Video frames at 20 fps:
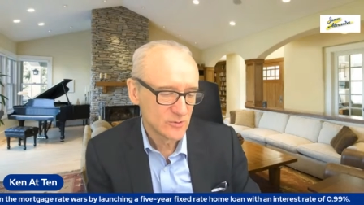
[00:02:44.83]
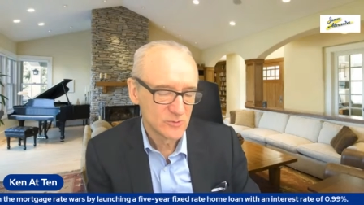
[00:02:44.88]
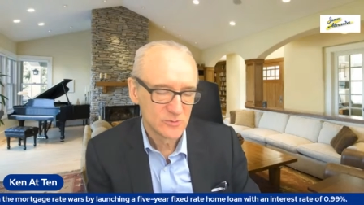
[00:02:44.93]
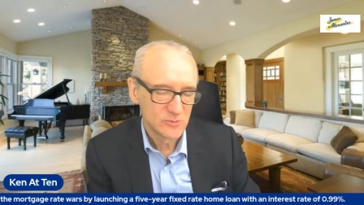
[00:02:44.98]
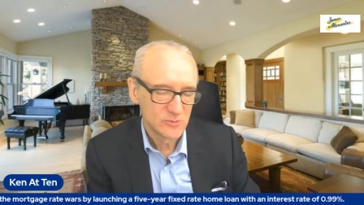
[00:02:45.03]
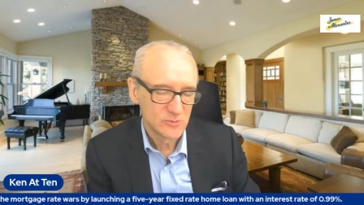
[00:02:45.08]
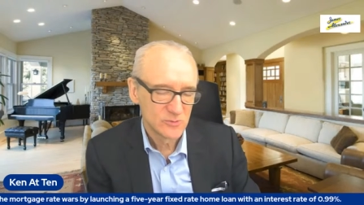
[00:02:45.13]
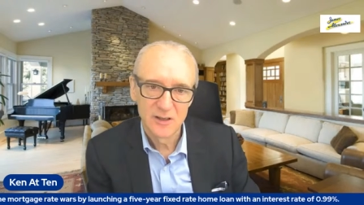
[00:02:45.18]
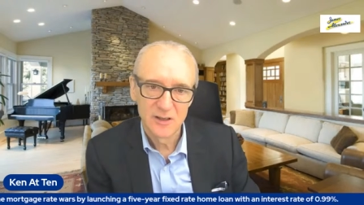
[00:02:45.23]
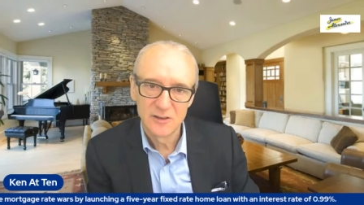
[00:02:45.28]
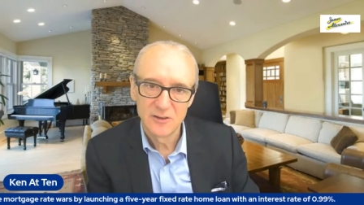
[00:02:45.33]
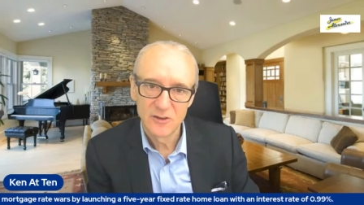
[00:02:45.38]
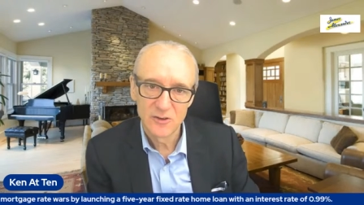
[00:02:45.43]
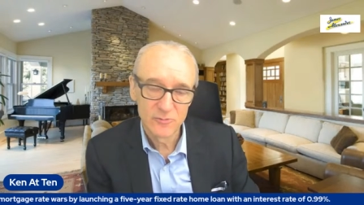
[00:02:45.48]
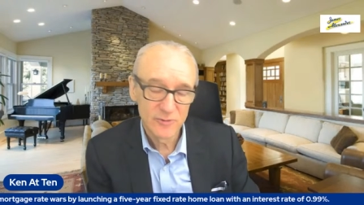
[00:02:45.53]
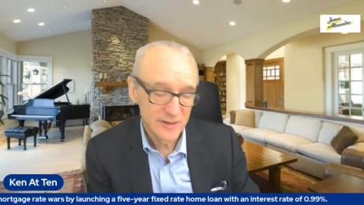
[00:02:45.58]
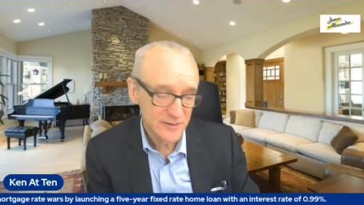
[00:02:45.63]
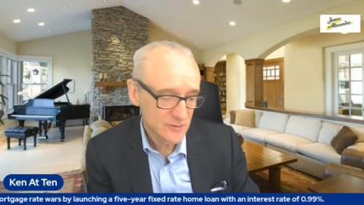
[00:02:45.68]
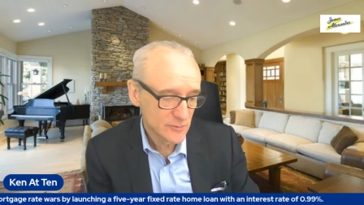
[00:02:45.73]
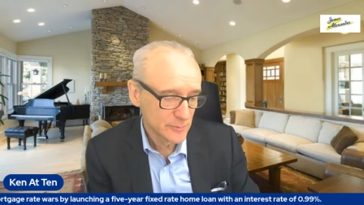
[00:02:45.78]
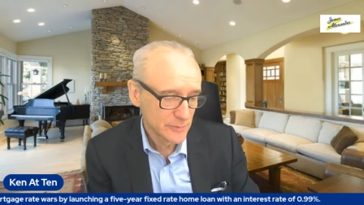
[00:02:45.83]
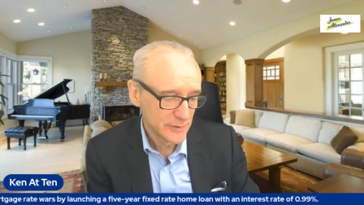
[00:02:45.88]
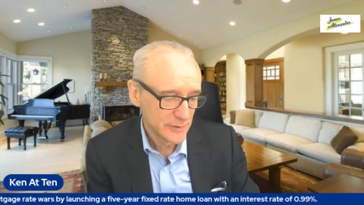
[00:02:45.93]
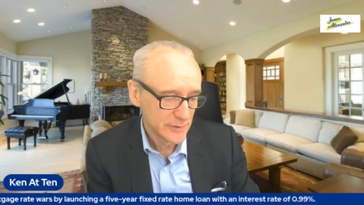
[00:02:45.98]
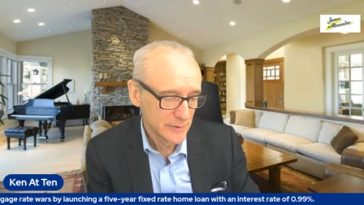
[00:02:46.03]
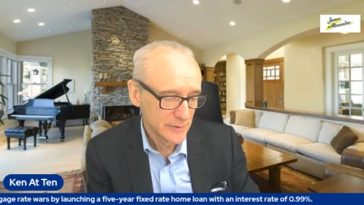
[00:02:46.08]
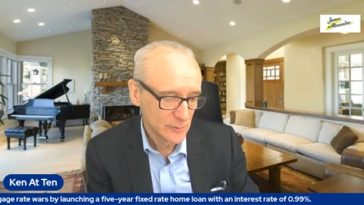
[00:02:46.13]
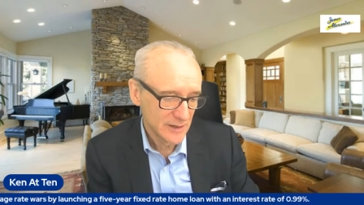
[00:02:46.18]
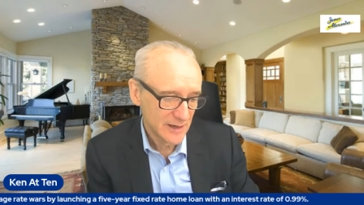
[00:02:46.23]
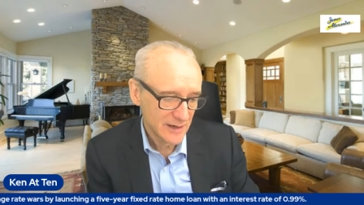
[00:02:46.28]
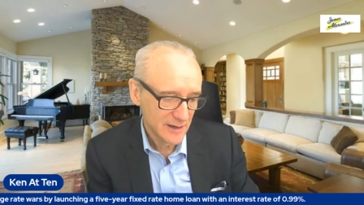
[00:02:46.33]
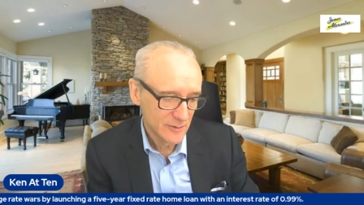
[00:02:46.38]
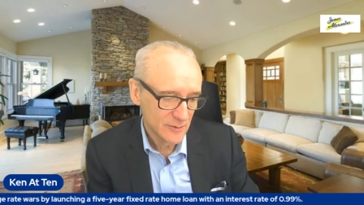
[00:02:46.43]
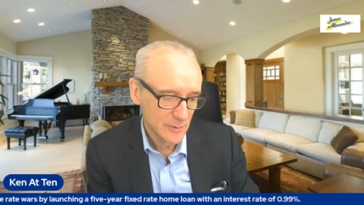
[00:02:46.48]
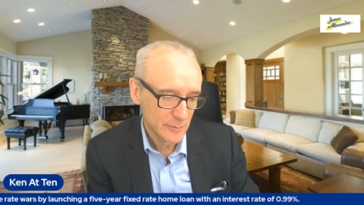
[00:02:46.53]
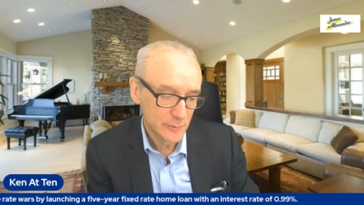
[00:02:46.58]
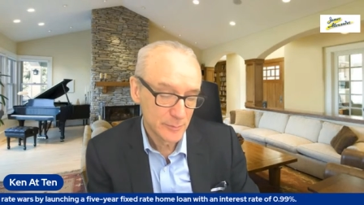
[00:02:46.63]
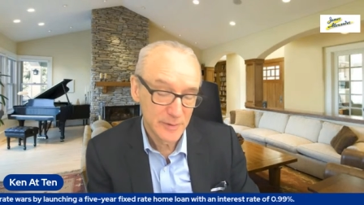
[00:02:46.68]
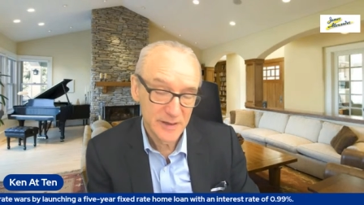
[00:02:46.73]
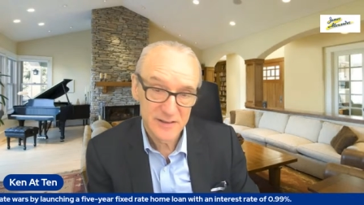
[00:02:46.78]
A lot of rental people now are prepared
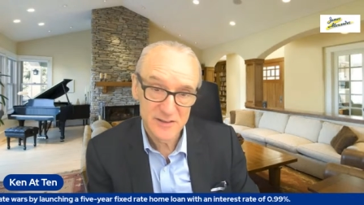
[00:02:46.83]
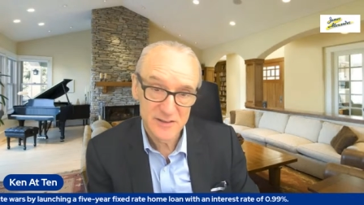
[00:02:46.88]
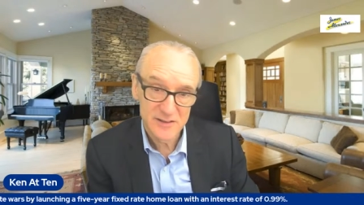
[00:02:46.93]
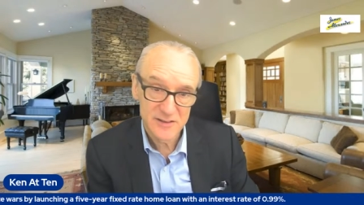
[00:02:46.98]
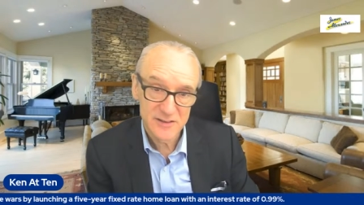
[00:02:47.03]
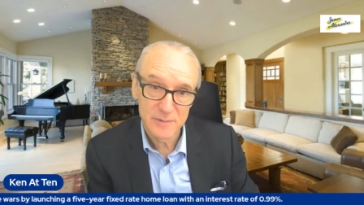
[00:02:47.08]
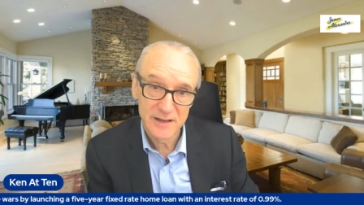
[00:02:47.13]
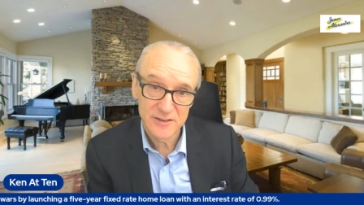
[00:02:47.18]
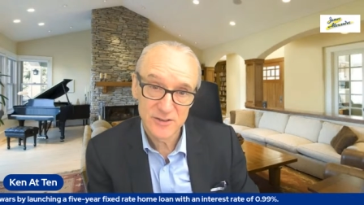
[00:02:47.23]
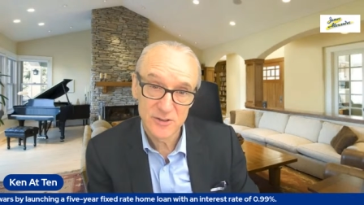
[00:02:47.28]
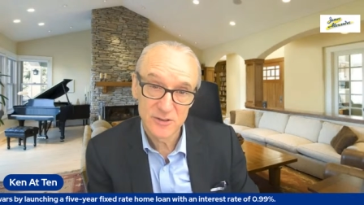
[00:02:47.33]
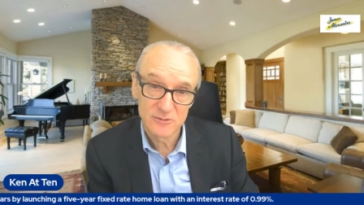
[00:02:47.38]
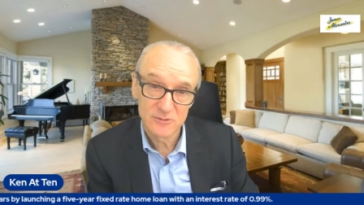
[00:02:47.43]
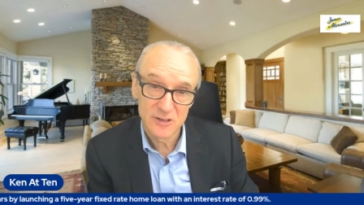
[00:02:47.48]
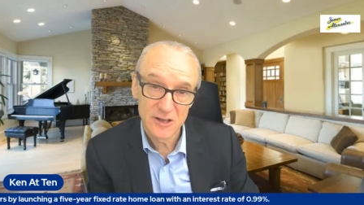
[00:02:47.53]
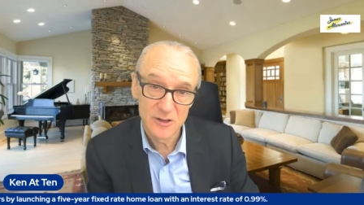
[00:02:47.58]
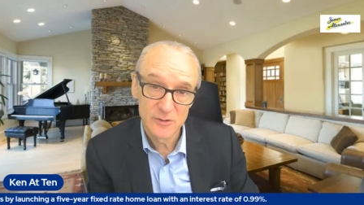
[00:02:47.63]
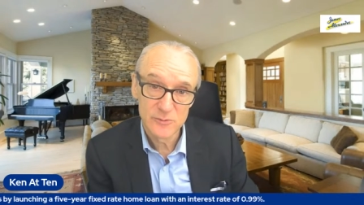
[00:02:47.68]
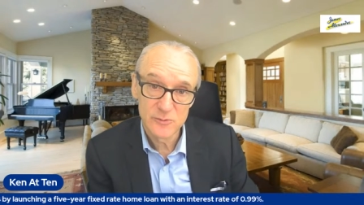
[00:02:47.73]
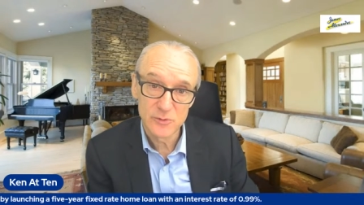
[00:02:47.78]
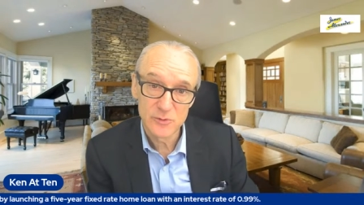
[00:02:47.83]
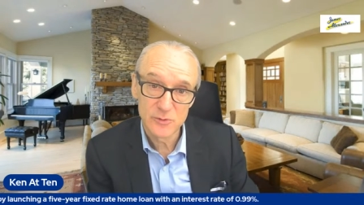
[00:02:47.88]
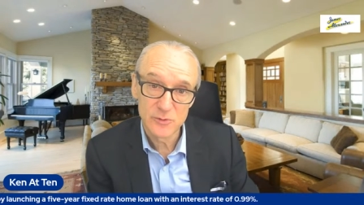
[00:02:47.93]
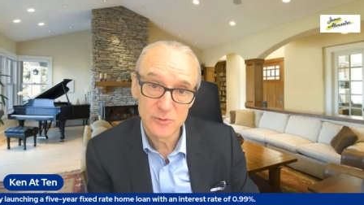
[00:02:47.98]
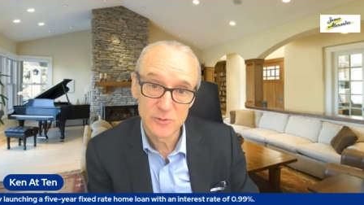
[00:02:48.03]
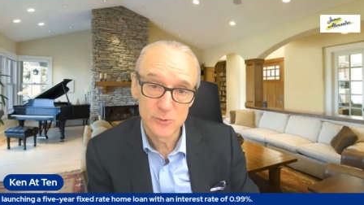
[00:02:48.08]
to splash out on homes with pools